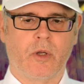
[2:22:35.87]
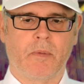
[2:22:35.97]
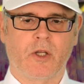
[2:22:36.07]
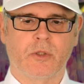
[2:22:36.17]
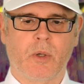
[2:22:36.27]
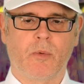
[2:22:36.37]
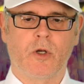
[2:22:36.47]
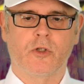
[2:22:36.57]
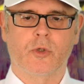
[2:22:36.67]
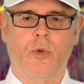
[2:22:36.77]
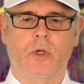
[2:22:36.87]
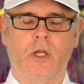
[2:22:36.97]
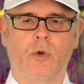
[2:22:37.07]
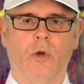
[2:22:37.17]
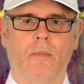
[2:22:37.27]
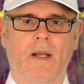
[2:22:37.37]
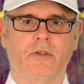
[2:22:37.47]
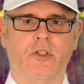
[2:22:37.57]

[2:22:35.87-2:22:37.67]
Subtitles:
because we were talking all about